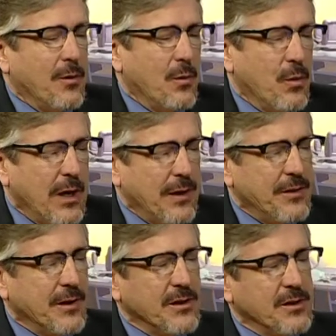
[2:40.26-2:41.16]
what I
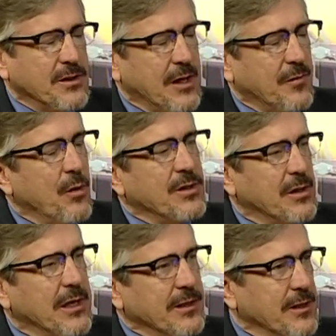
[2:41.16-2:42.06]
think is is I've always
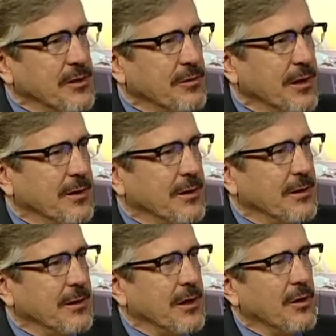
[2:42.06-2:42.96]
liked history,
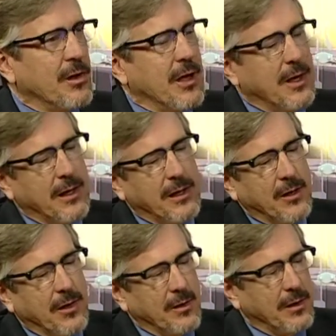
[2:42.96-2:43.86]
you know, and I you
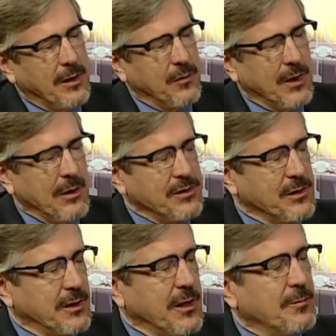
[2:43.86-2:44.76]
know I, when I was a
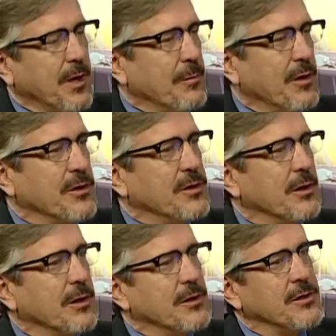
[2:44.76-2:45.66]
kid, my parents
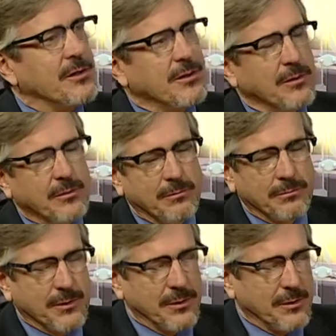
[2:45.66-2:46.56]
took us to,
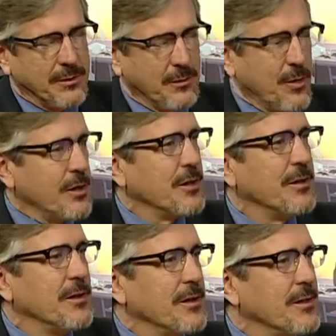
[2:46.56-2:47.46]
to, to
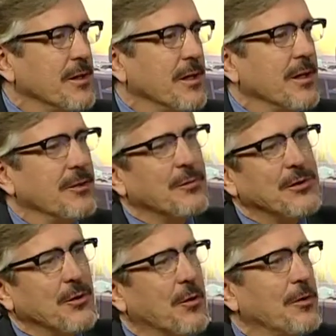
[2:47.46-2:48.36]
Washington, D.C., and we
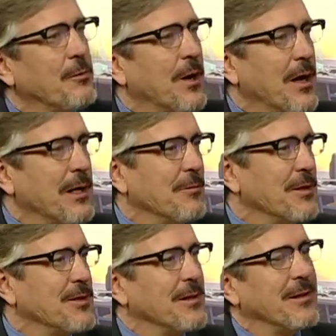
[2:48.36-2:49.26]
saw all the
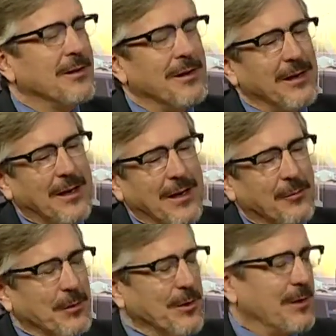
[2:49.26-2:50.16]
monuments, and, and
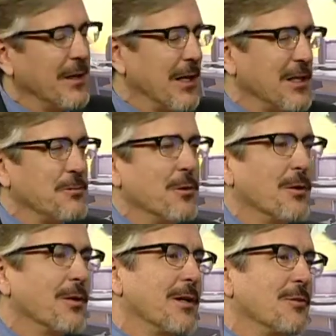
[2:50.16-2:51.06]
we went to
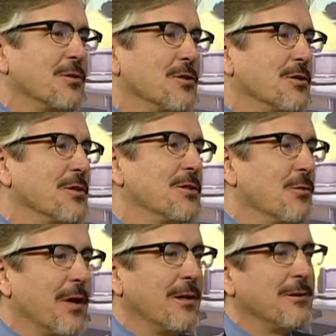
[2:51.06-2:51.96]
Gettysburg, and it was just this
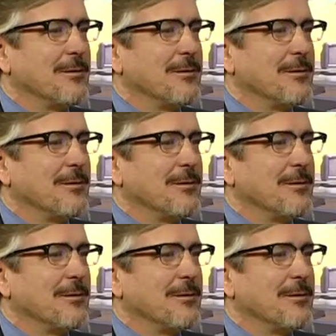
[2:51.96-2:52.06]
great